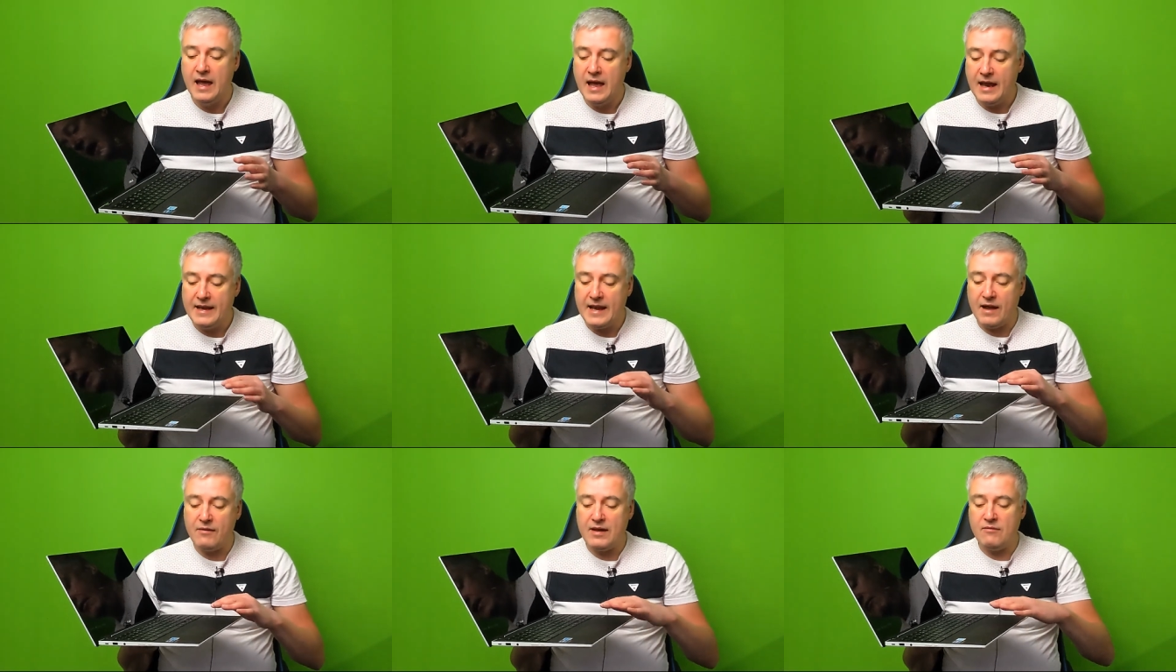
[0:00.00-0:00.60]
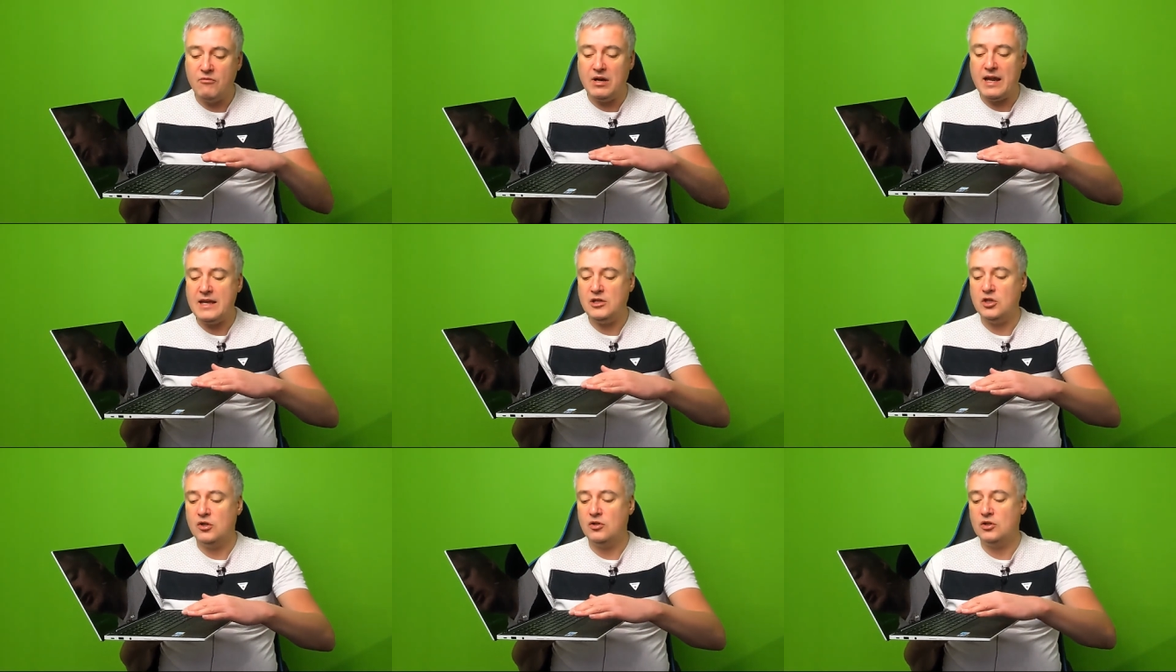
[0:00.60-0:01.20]
Now, in
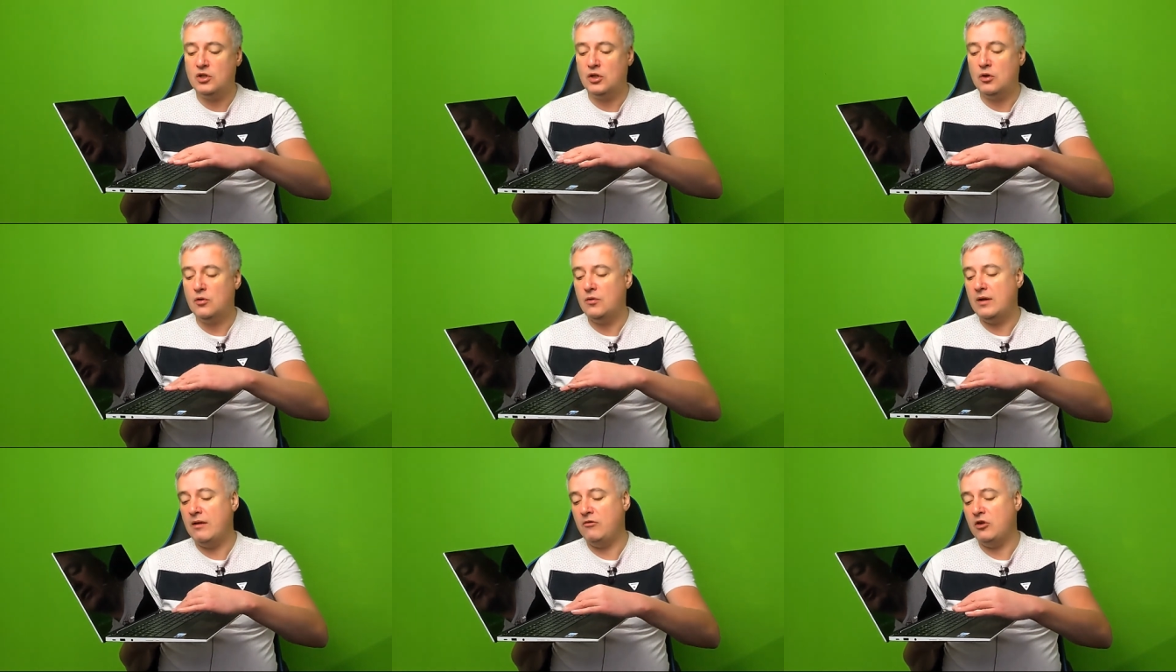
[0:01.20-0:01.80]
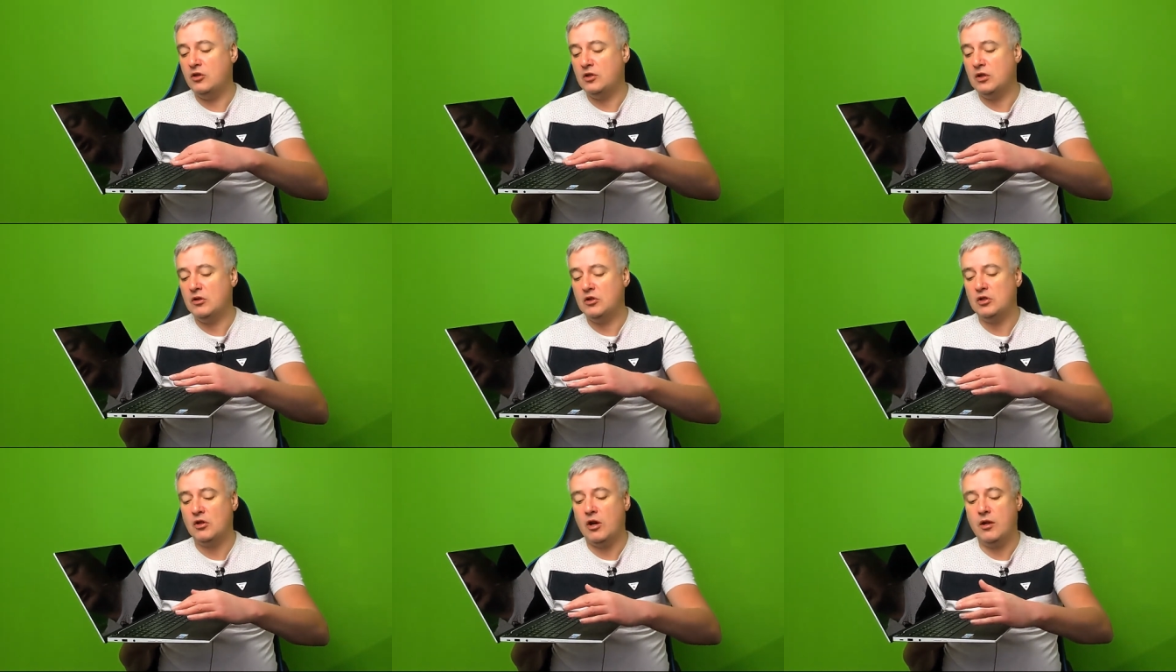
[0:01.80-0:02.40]
relation to if you
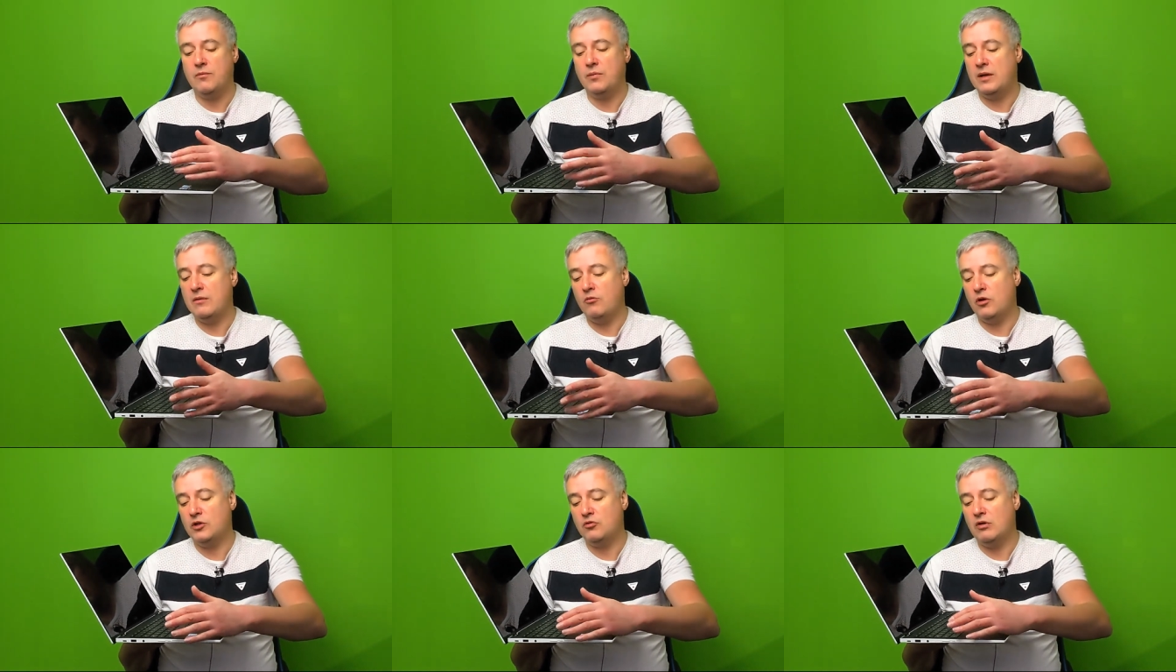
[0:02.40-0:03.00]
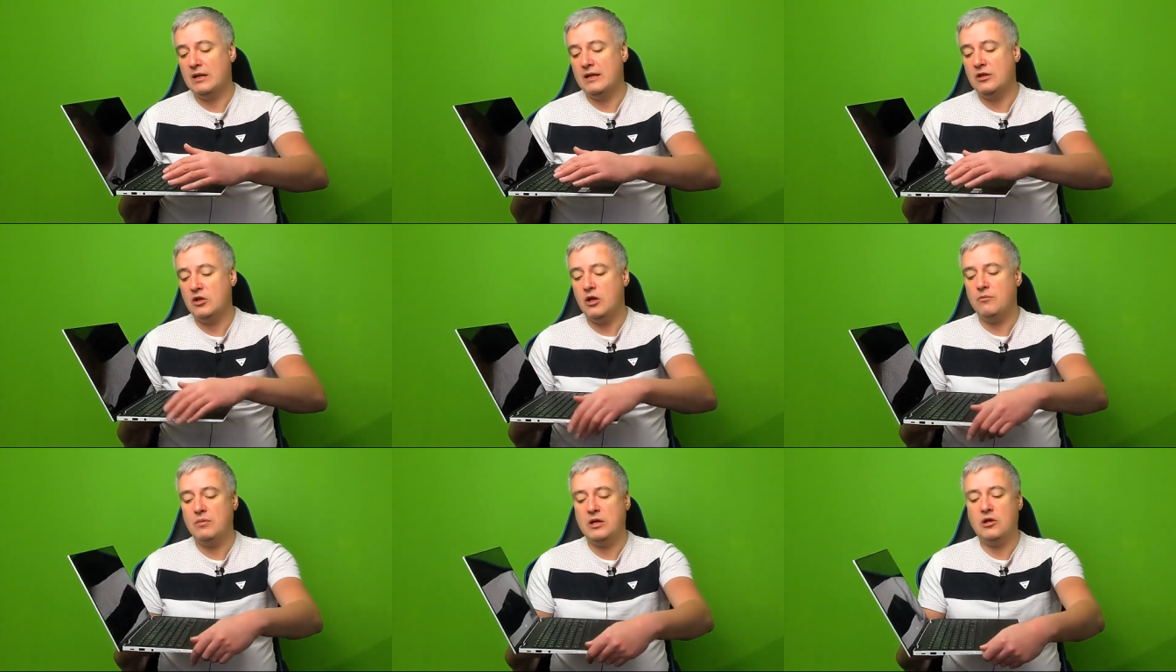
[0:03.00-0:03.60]
touch typing, what's really
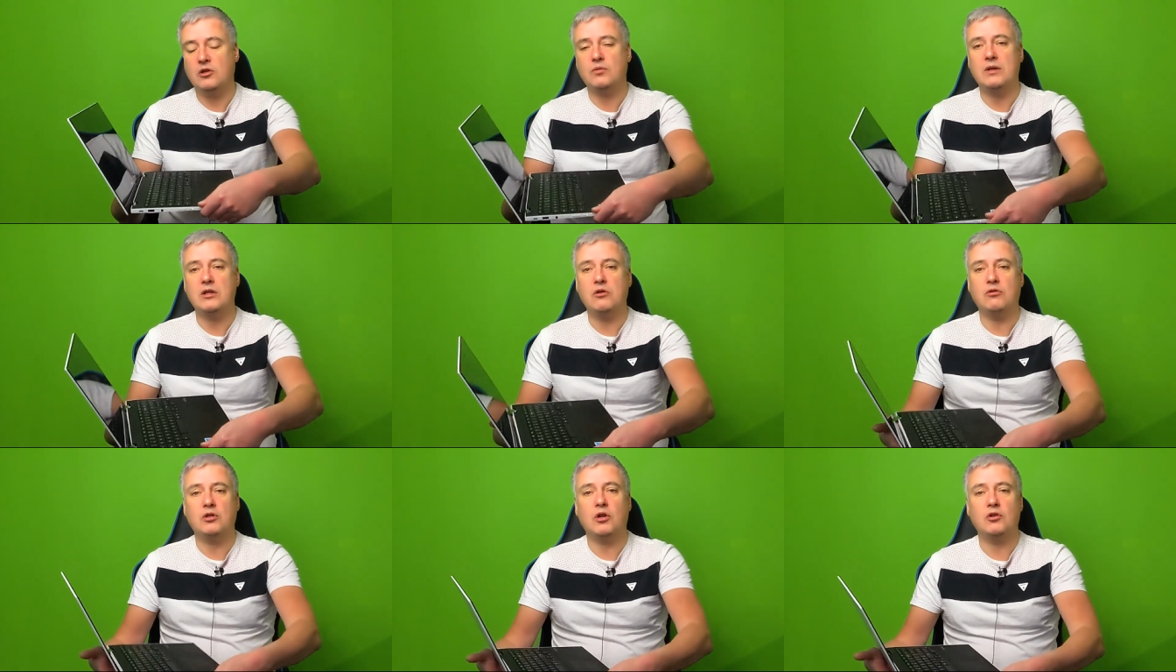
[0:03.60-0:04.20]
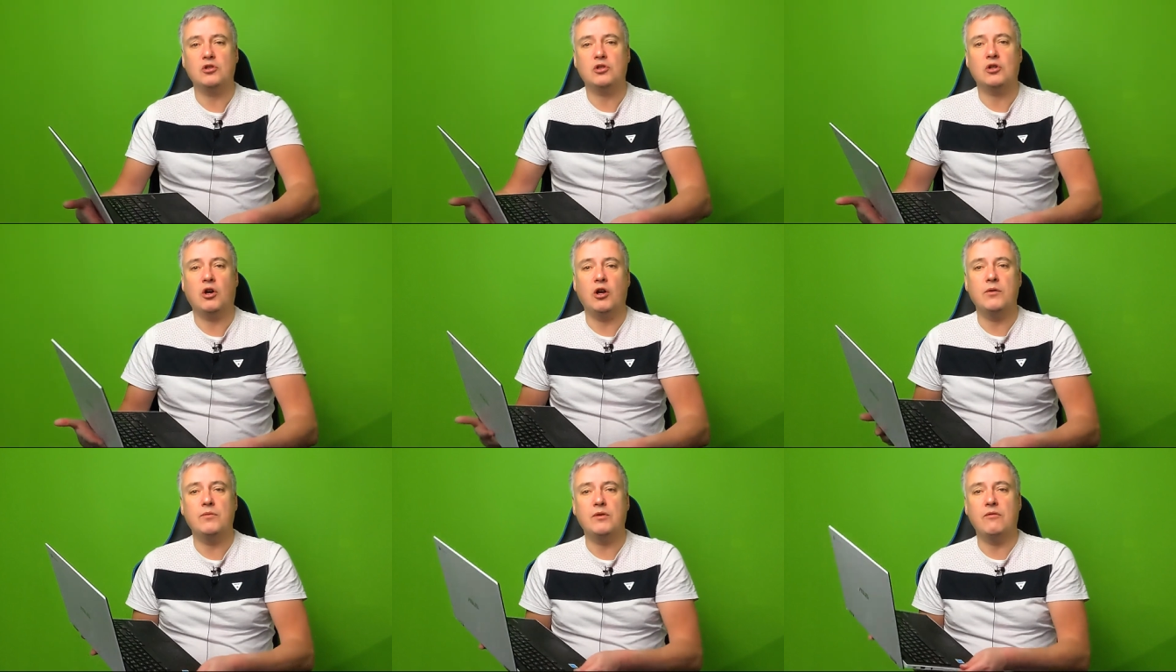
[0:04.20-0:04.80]
good, because when you touch
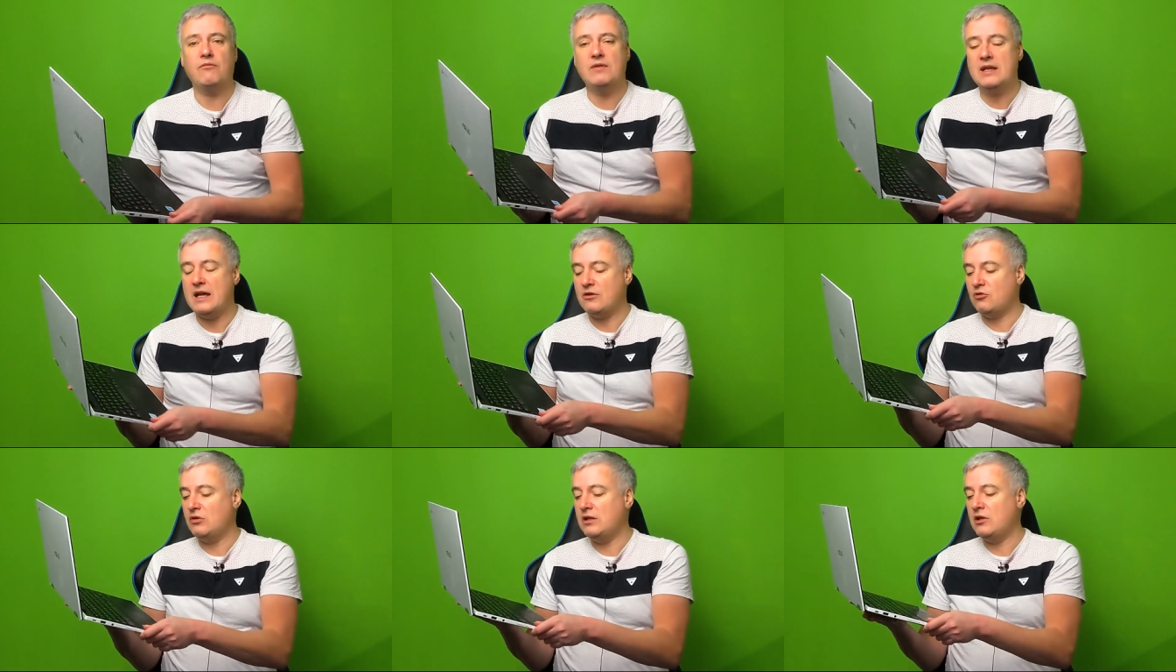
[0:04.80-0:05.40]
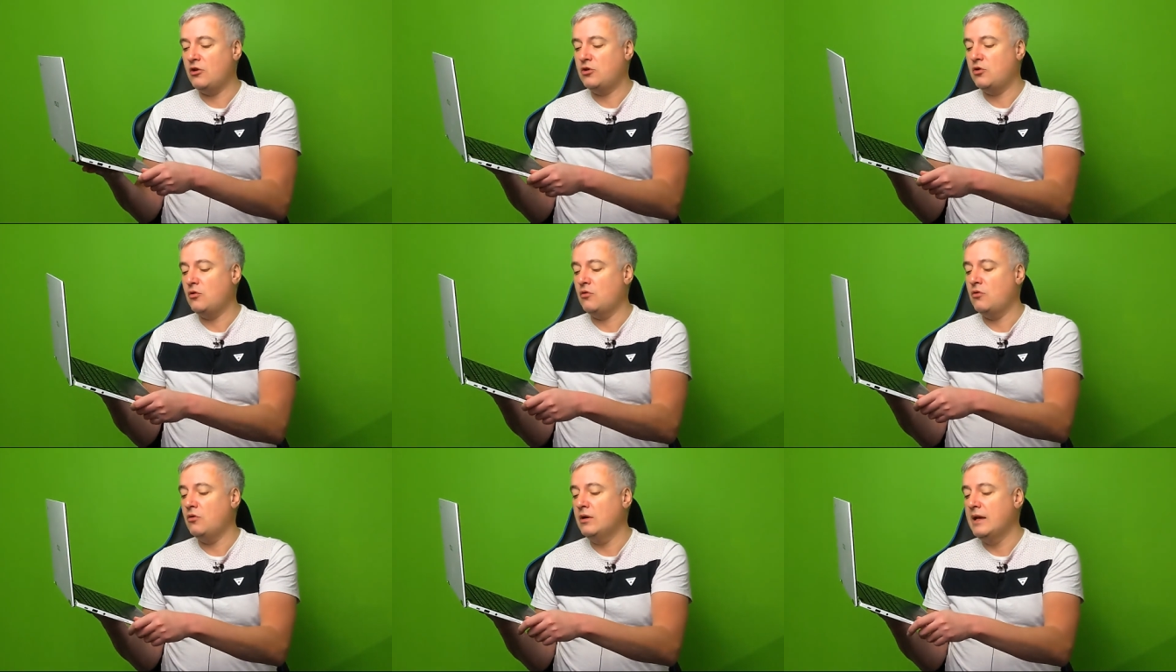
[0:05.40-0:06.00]
type, you've naturally got
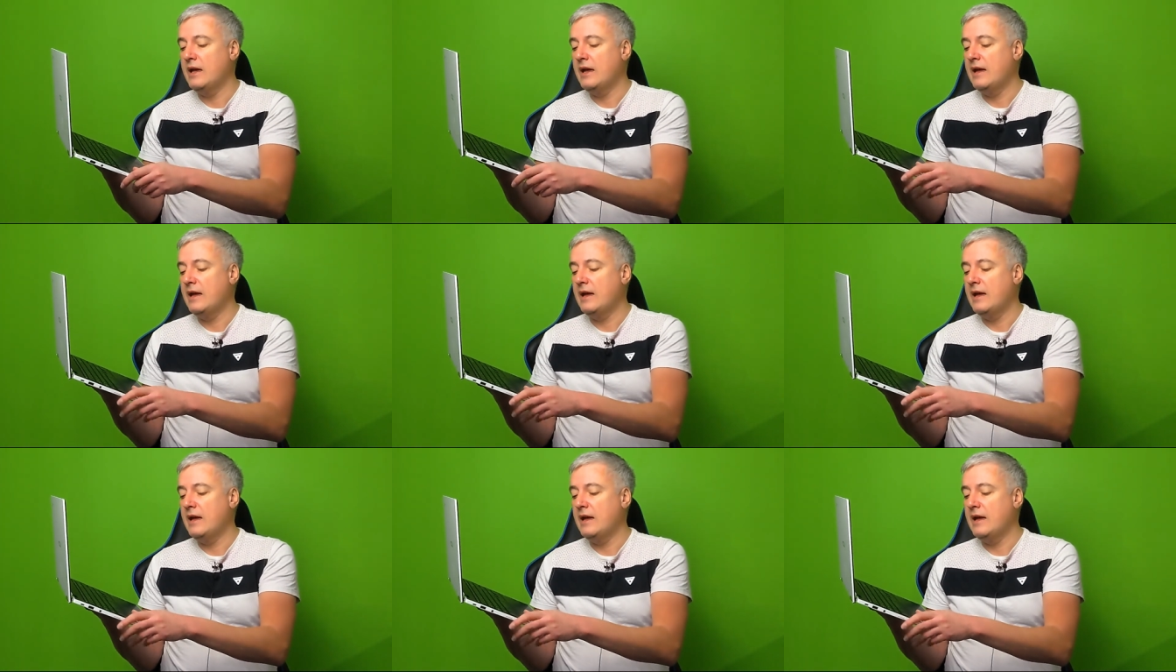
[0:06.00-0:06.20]
your